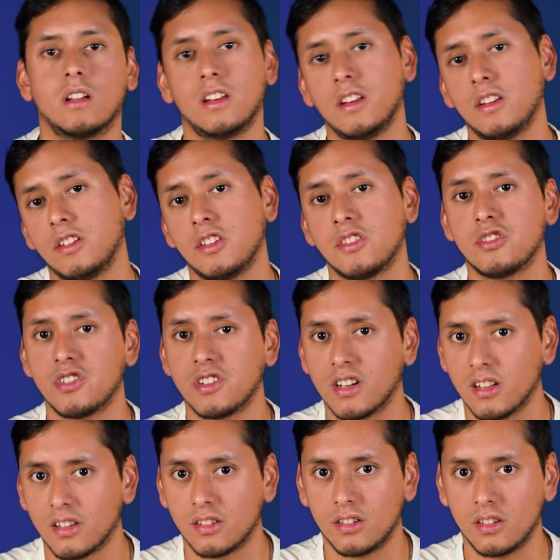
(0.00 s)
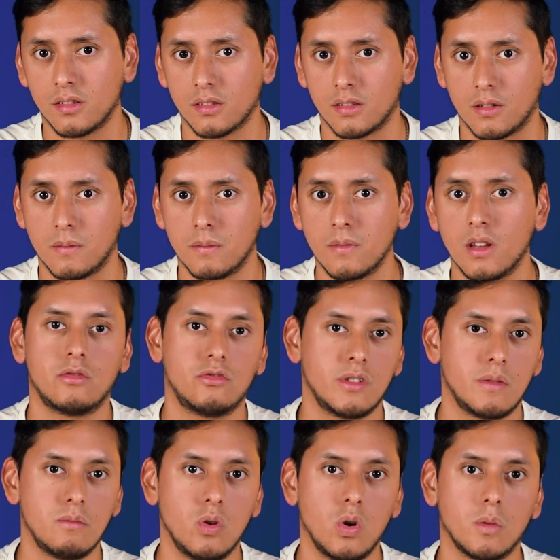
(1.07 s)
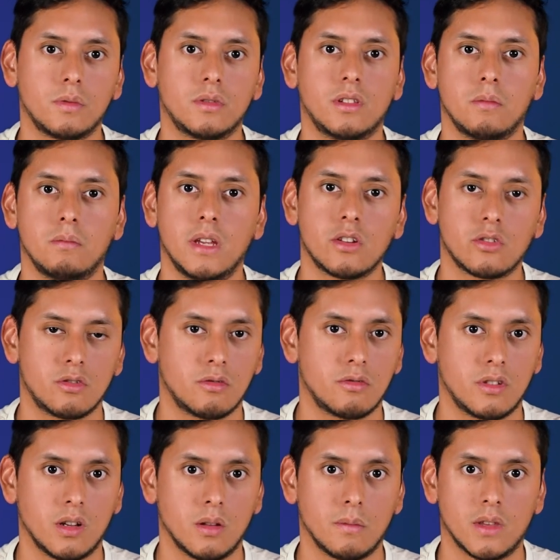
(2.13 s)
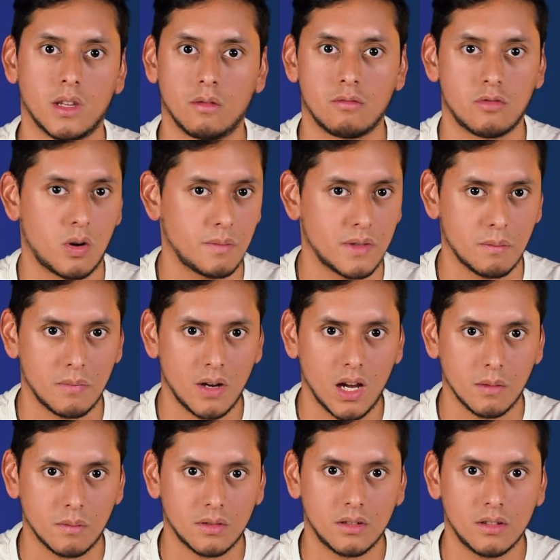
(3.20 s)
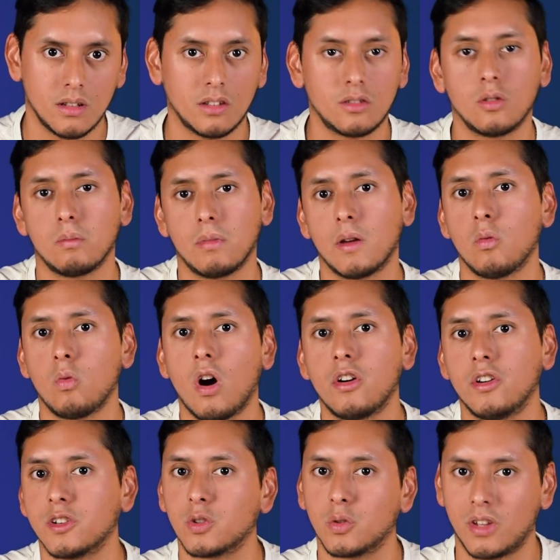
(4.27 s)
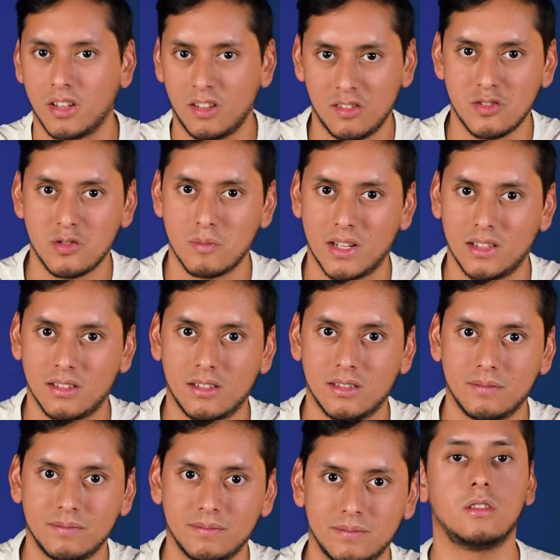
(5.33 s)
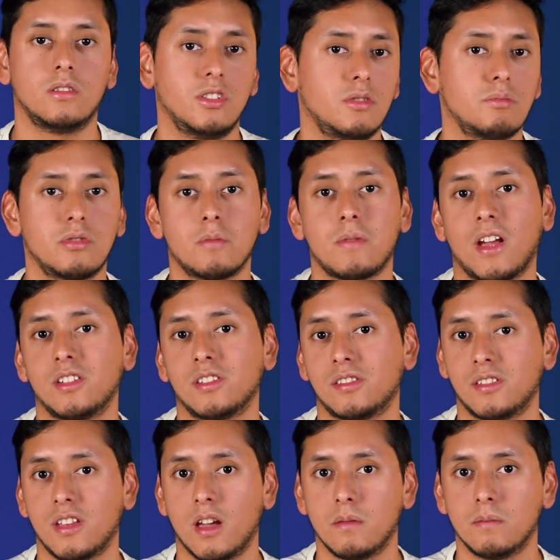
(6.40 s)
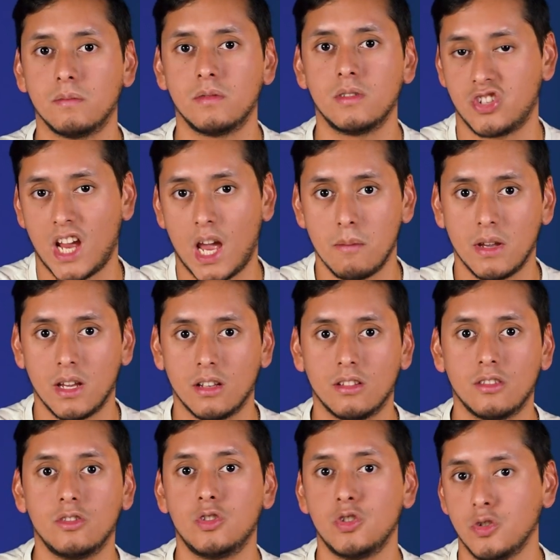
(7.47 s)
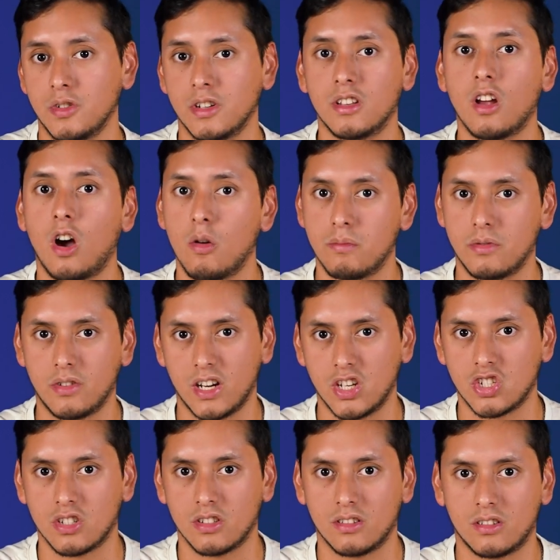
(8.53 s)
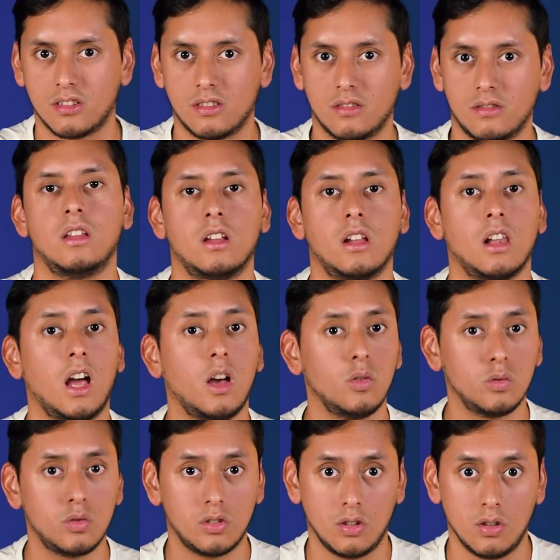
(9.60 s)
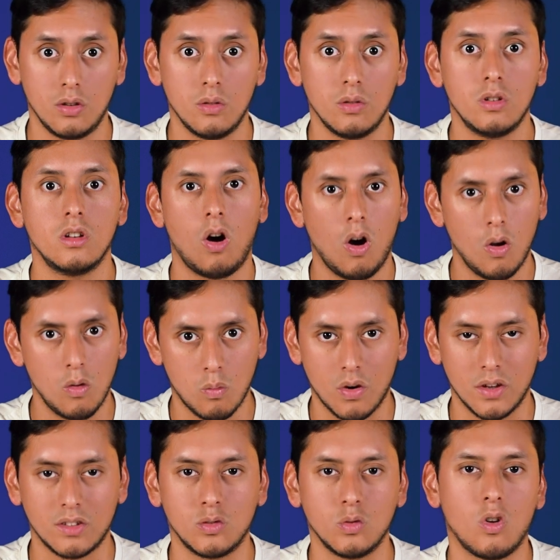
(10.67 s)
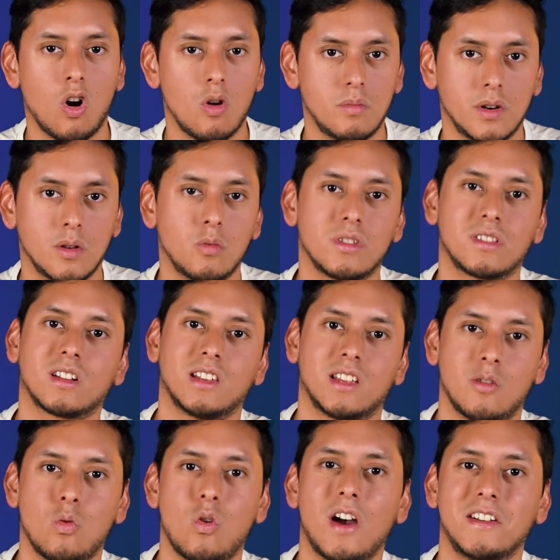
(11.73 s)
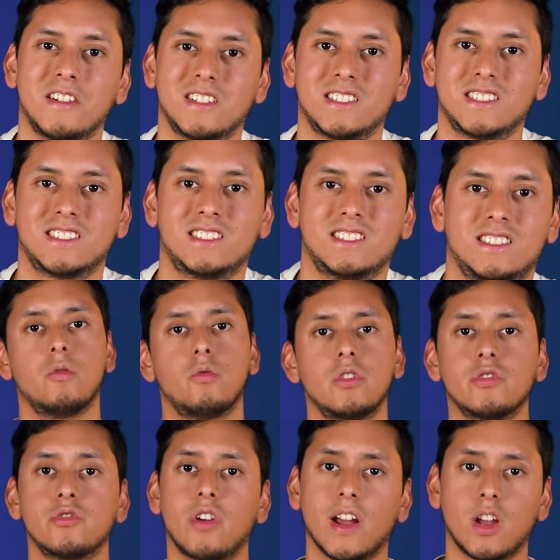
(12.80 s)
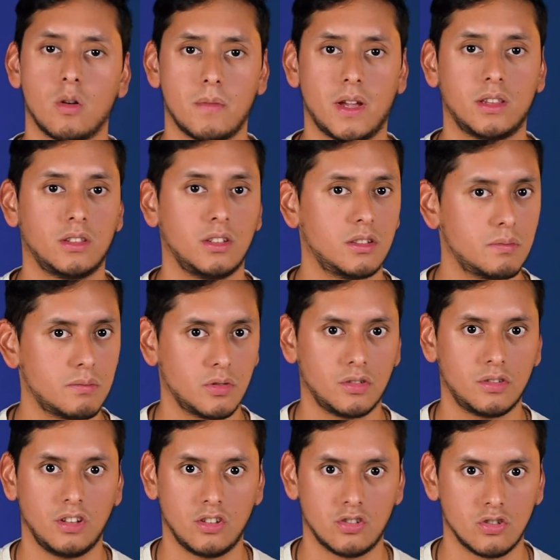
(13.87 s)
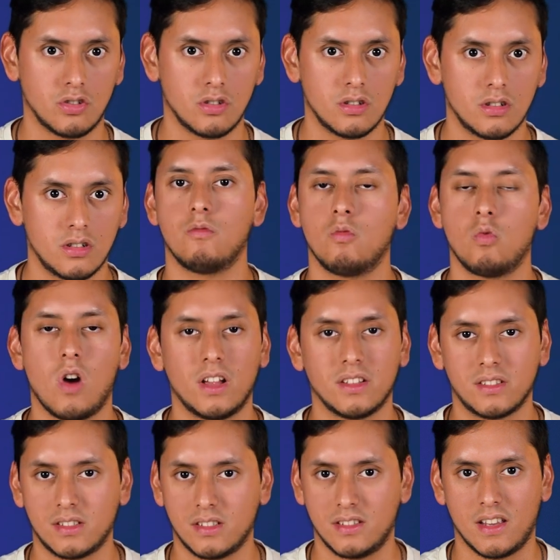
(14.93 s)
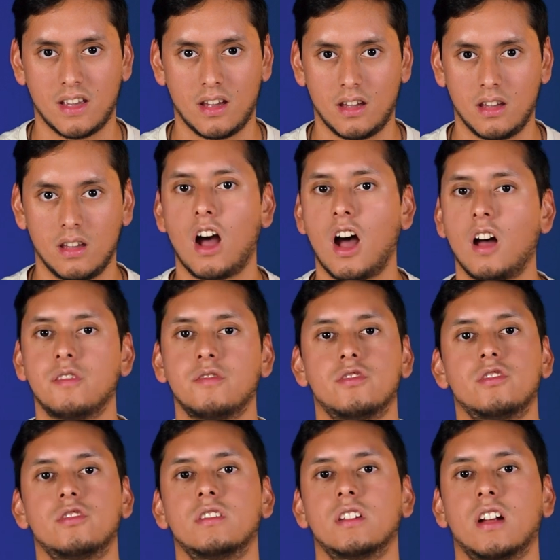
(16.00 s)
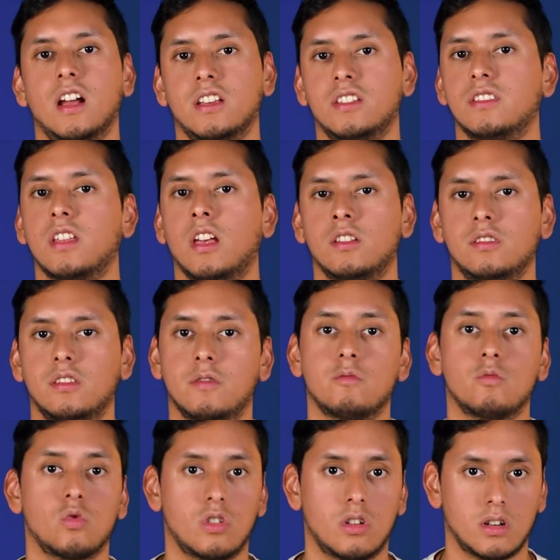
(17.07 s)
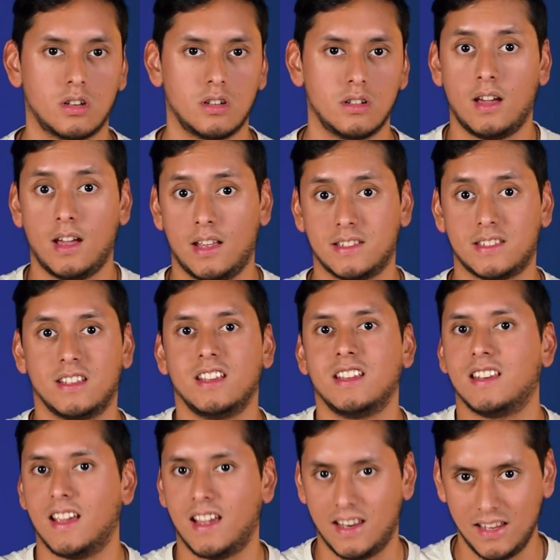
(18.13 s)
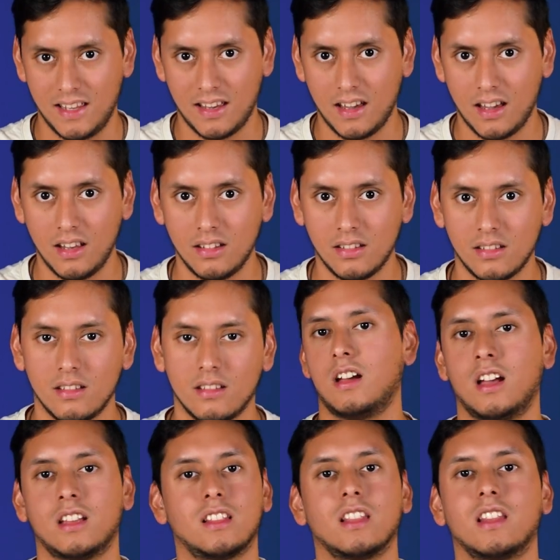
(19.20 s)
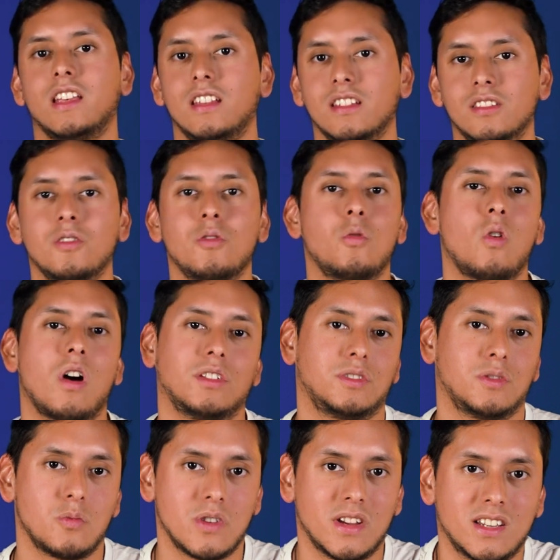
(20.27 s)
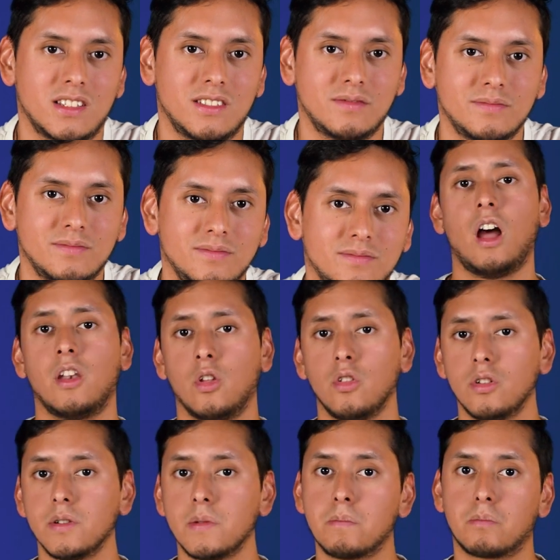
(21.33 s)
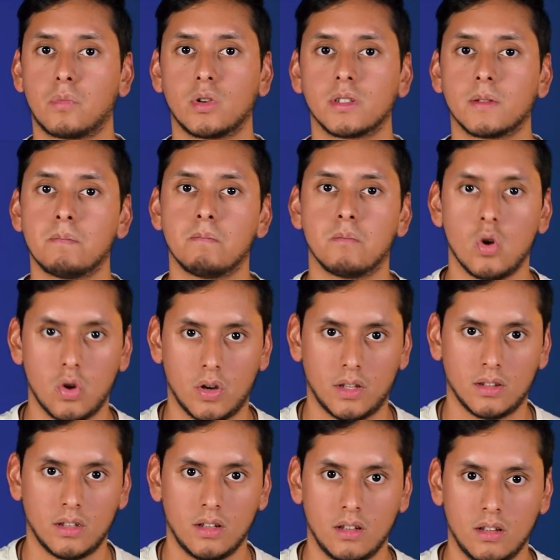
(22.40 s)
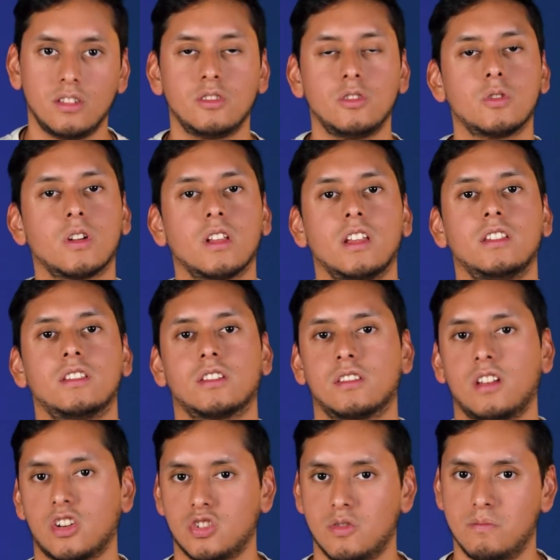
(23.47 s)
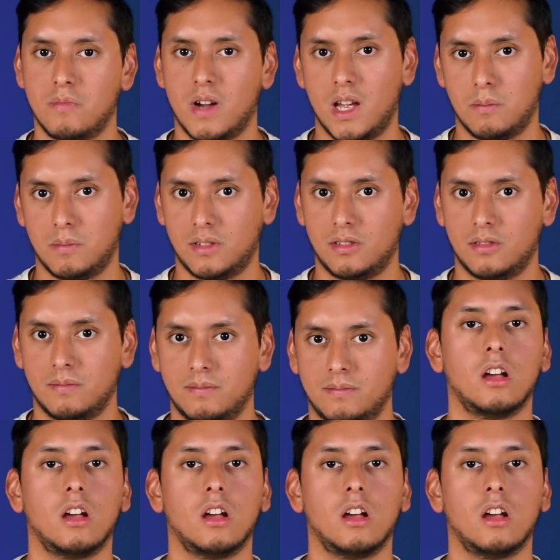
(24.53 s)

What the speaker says: Cleaning the internal system removes the microfilm from the pipes that supply water to the instruments. This prevents them jamming during operations and allows you always to operate with clean water. We recommend this procedure once a day after an intensive work, and in any case, at least once a week. Another important point is to clean the suction pipes.